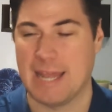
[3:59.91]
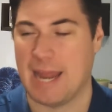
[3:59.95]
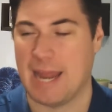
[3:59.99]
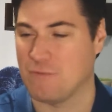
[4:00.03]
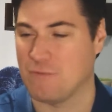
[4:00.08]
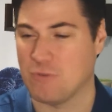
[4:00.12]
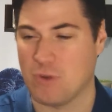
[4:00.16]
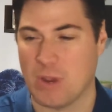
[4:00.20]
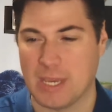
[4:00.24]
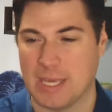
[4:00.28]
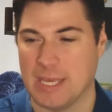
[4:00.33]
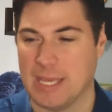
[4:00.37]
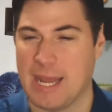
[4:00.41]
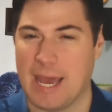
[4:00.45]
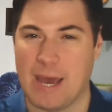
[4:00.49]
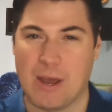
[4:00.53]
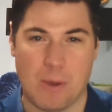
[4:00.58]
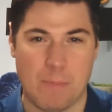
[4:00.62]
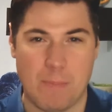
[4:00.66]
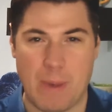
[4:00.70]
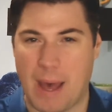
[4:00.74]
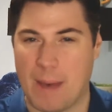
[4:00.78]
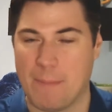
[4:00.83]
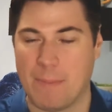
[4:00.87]
after I get
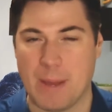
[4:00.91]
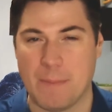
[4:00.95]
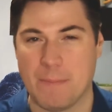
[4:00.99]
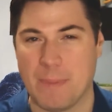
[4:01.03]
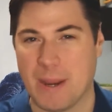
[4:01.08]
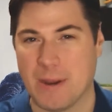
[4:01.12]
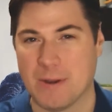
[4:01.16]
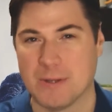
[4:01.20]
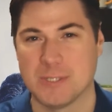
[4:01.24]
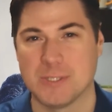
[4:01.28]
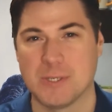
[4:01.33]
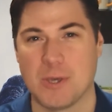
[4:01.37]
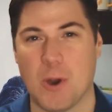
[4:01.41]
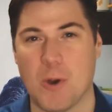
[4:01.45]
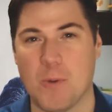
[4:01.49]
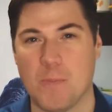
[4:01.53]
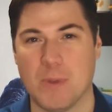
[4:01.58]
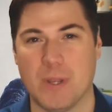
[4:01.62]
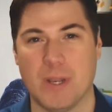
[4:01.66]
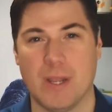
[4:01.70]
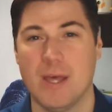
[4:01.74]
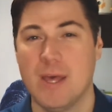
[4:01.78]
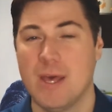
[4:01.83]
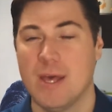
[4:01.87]
out, I'll pop on
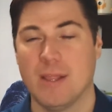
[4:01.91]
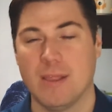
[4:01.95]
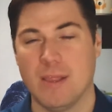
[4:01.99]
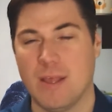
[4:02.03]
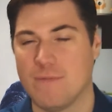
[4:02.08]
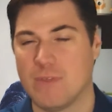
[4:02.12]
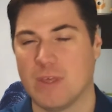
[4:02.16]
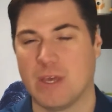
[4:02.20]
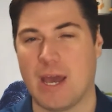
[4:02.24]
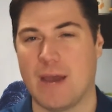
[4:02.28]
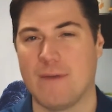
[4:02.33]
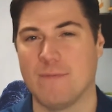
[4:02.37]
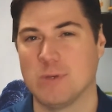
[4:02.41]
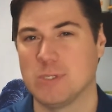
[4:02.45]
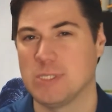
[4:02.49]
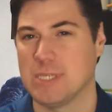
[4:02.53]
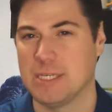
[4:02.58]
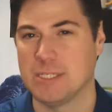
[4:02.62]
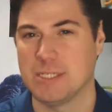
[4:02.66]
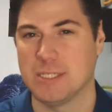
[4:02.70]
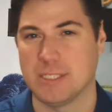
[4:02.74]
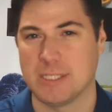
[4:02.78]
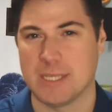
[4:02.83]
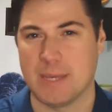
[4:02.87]
Periscope and love the
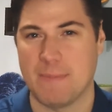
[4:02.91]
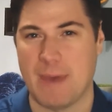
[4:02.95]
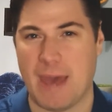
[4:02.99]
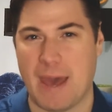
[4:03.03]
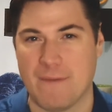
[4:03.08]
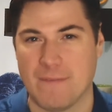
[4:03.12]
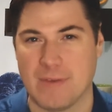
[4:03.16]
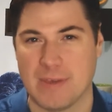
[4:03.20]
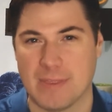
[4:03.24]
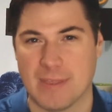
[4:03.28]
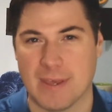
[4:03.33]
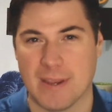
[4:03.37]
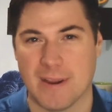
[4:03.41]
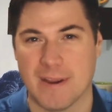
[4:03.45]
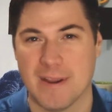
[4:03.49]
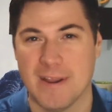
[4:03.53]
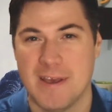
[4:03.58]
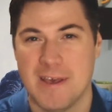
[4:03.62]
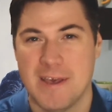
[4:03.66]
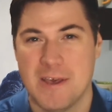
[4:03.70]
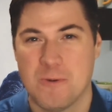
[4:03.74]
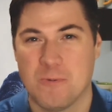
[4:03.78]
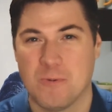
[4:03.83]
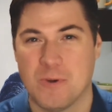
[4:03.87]
conversations I'm having there
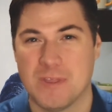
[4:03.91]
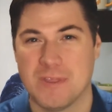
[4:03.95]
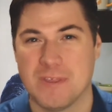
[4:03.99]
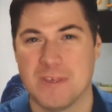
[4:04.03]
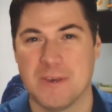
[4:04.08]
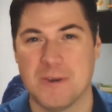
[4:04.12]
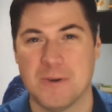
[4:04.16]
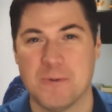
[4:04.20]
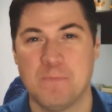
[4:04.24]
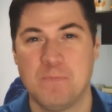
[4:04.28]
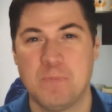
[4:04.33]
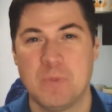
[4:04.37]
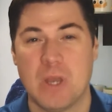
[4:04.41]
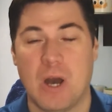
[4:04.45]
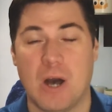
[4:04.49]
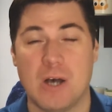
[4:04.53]
with you.